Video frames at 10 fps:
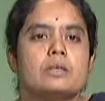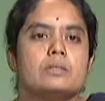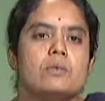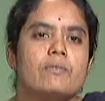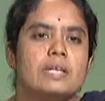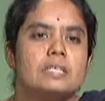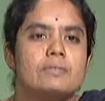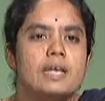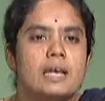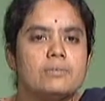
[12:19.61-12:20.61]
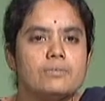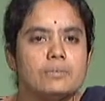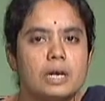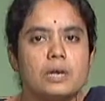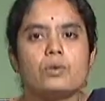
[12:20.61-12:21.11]
so once we have
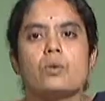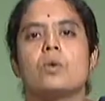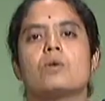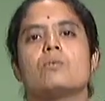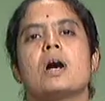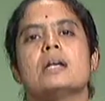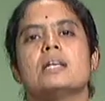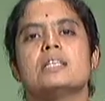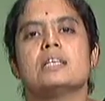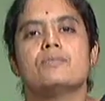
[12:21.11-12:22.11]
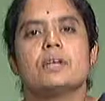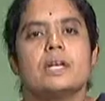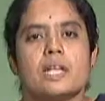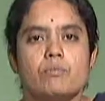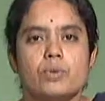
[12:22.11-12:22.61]
known what are the
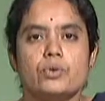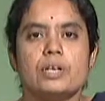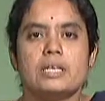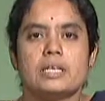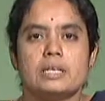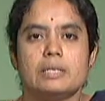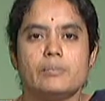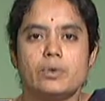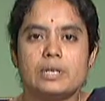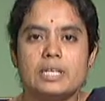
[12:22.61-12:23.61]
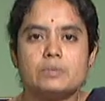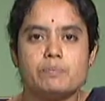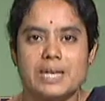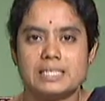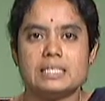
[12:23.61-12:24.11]
different impurities
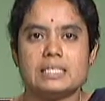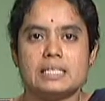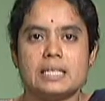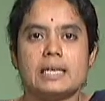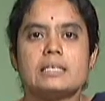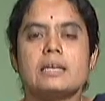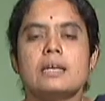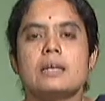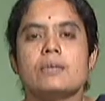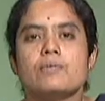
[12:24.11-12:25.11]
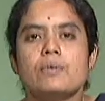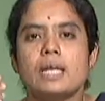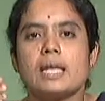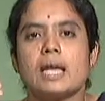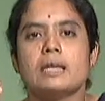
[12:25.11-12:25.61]
present in it,
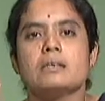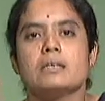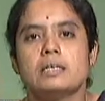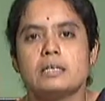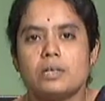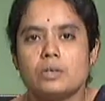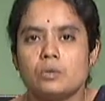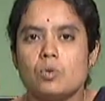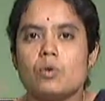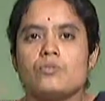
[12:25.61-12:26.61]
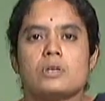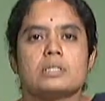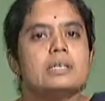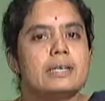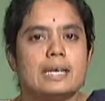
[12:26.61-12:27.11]
we can go for
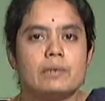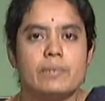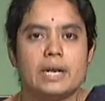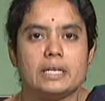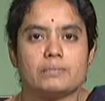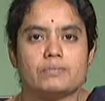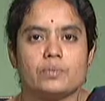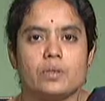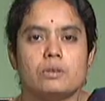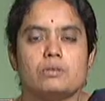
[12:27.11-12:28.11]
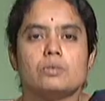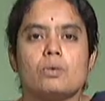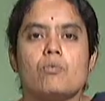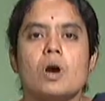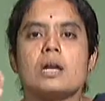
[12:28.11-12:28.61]
the treatment.
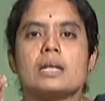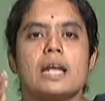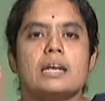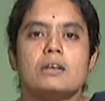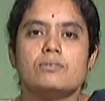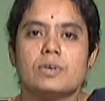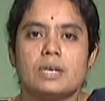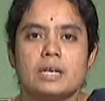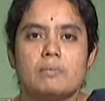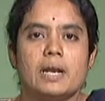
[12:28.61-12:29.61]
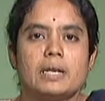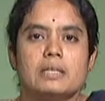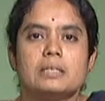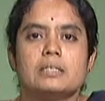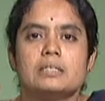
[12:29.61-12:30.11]
So what kind of
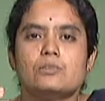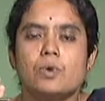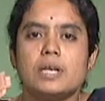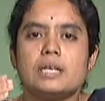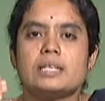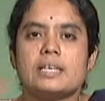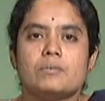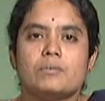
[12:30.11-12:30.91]
treatment? What are the